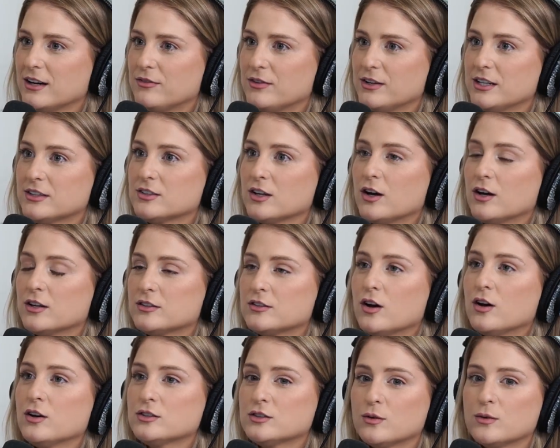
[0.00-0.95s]
tough and it's it's
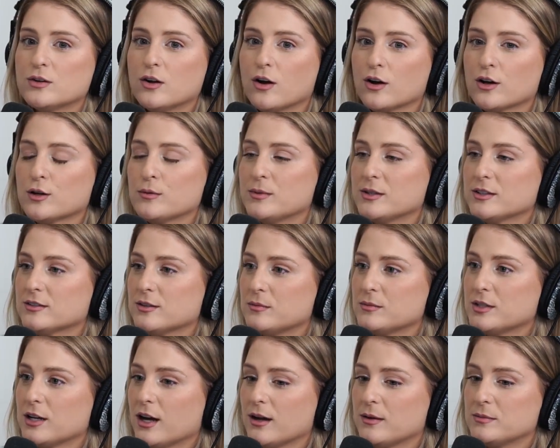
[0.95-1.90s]
also an argument
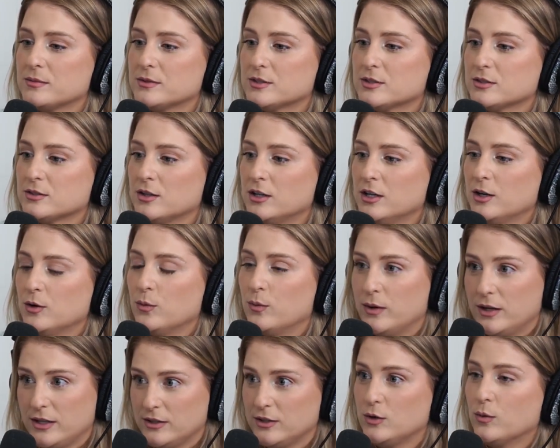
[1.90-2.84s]
sometimes
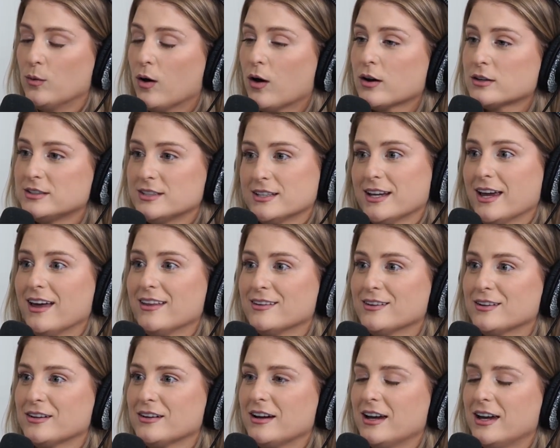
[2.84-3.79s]
when you are
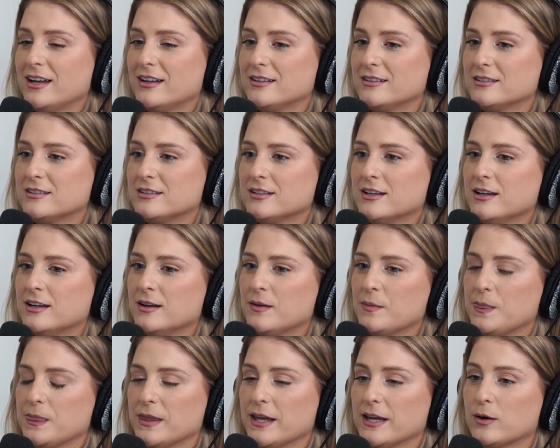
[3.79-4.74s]
together and
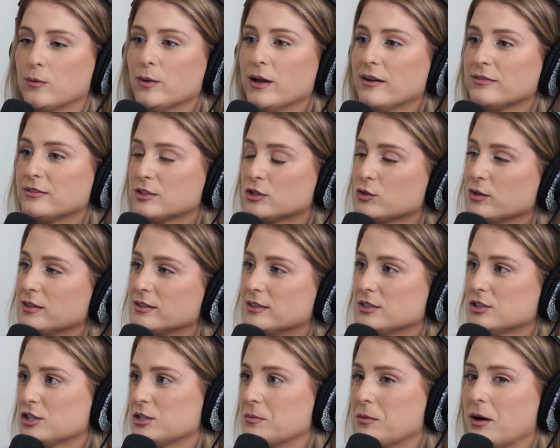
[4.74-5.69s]
like we have to
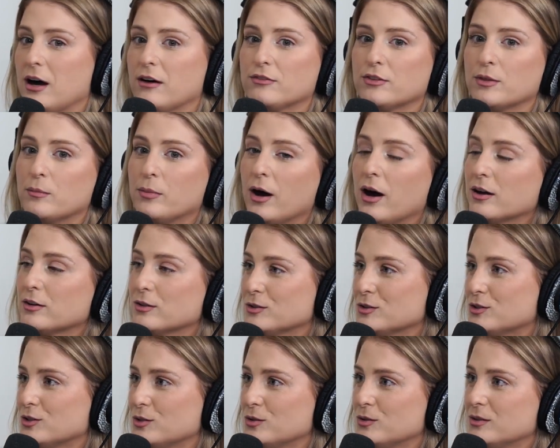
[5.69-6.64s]
transition him off the
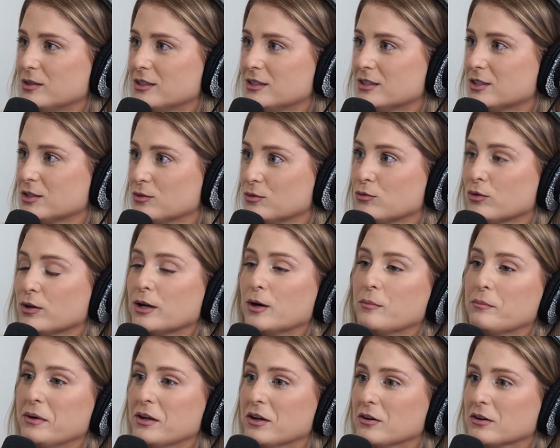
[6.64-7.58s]
bottle soon into
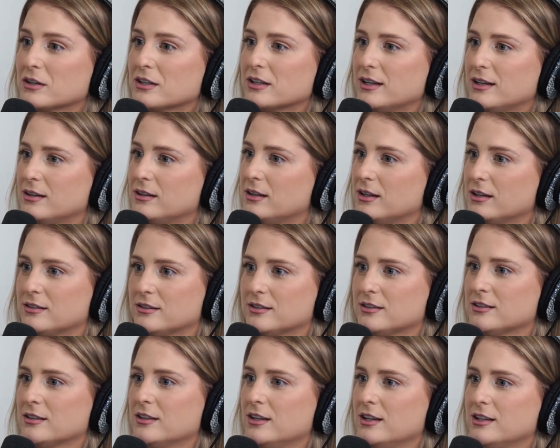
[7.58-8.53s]
real milk and
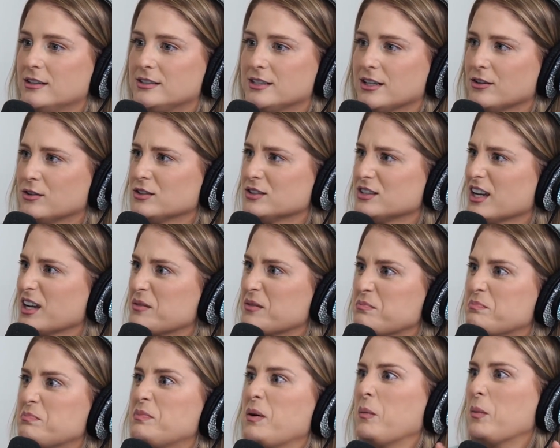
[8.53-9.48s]
it's yeah. daryl's
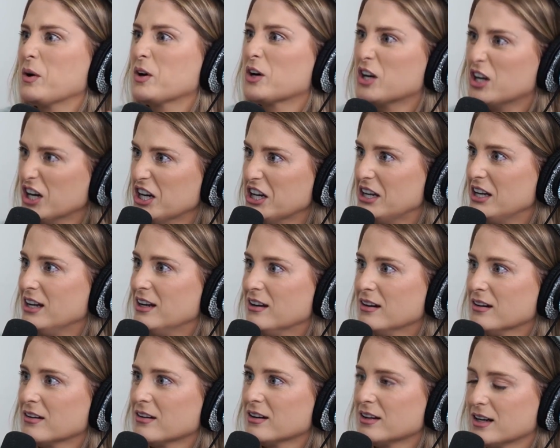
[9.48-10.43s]
like but we're good
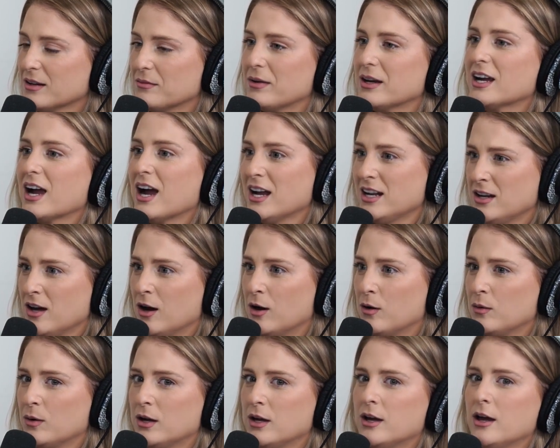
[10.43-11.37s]
here and i'm like i
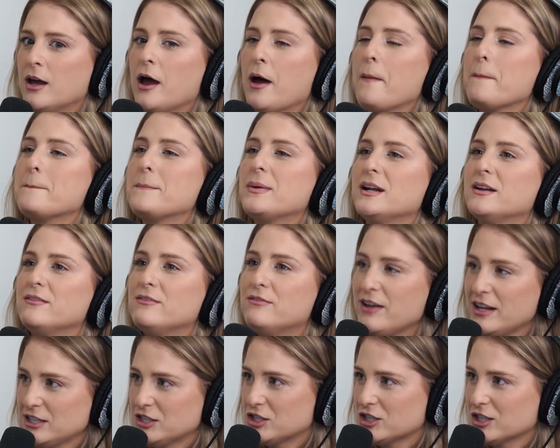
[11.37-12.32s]
know but
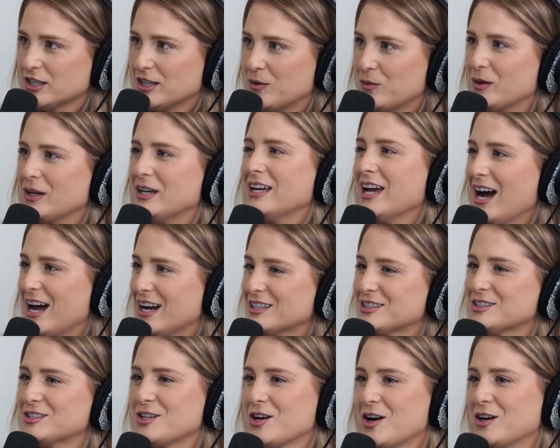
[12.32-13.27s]
eventually we got to
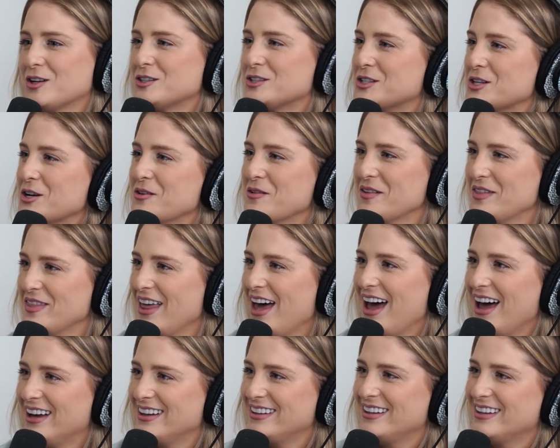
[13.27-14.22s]
start doing
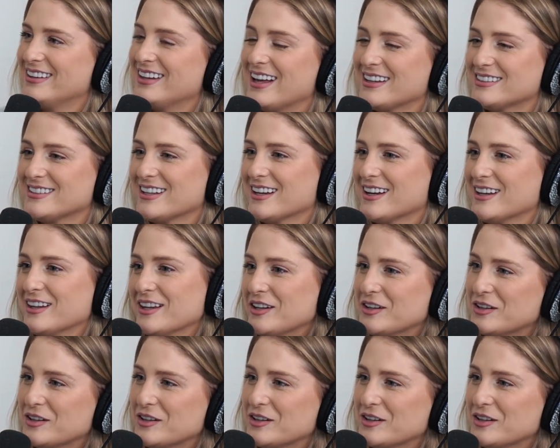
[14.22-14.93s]
that and that's like a